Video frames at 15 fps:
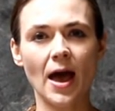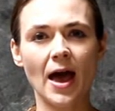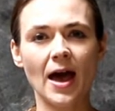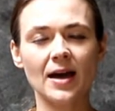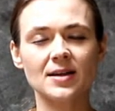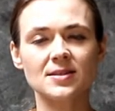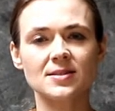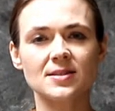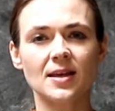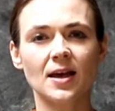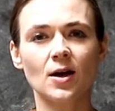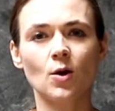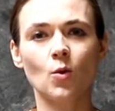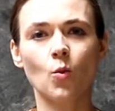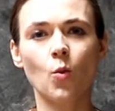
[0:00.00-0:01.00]

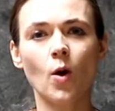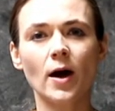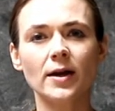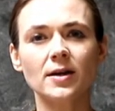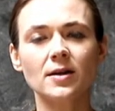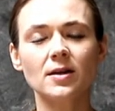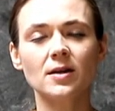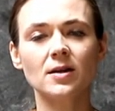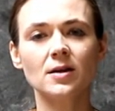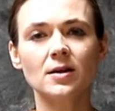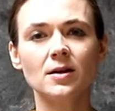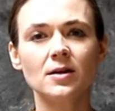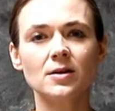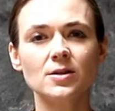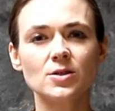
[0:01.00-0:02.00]
Exhale, one,
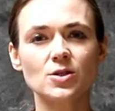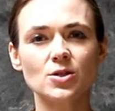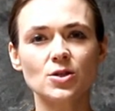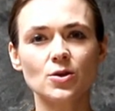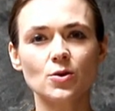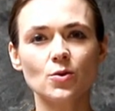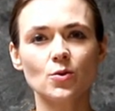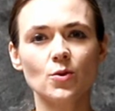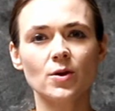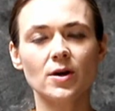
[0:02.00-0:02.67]
two,